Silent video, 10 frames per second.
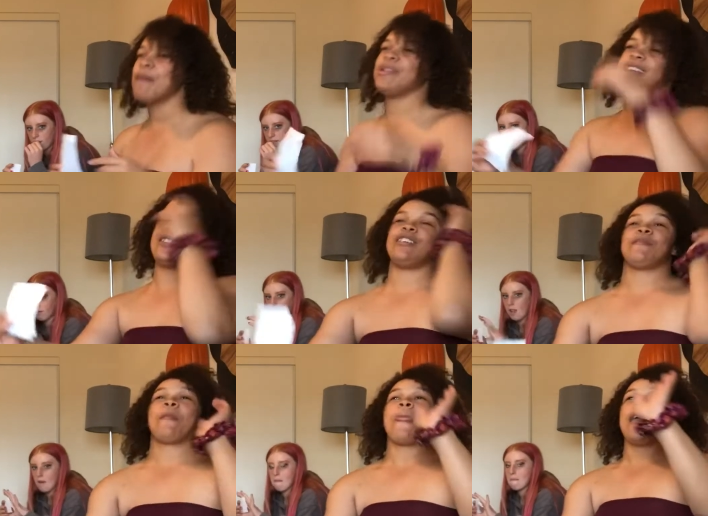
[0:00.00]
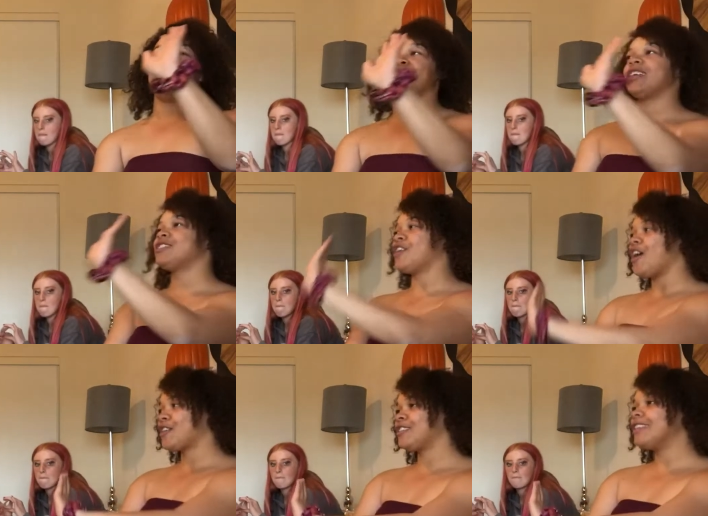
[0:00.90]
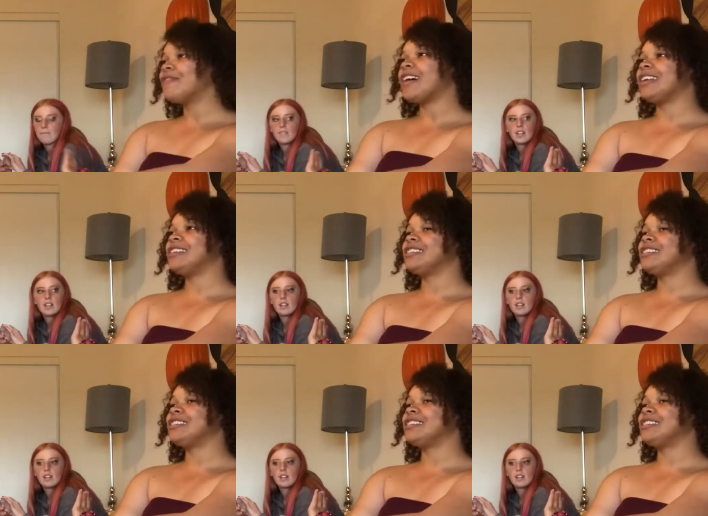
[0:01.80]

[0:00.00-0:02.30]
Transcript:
Speaker 1: And plus, look. If you're gonna talk yourself out of any